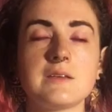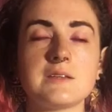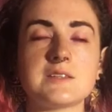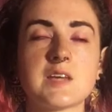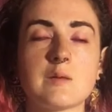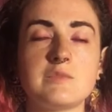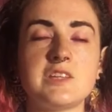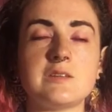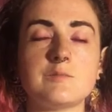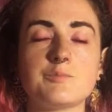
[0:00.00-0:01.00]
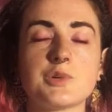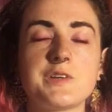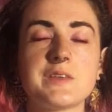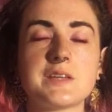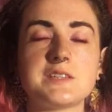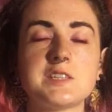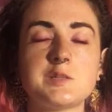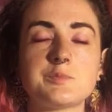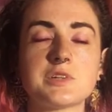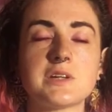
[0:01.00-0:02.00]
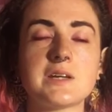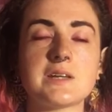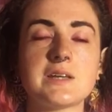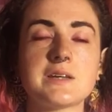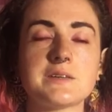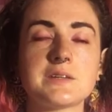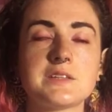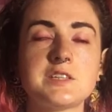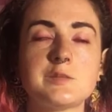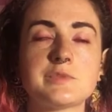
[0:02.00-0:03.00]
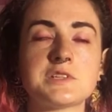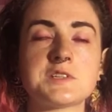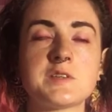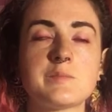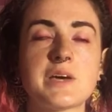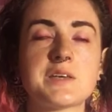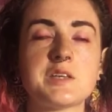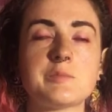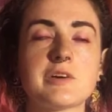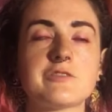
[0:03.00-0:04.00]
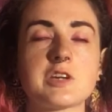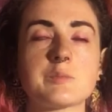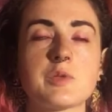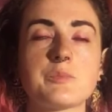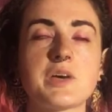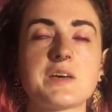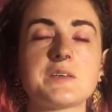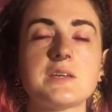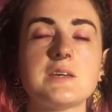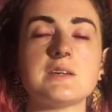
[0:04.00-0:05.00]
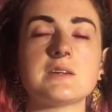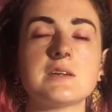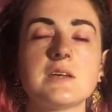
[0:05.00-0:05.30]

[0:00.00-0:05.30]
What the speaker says: This time breathing deeper, inhaling deep into the belly, puffing up the belly,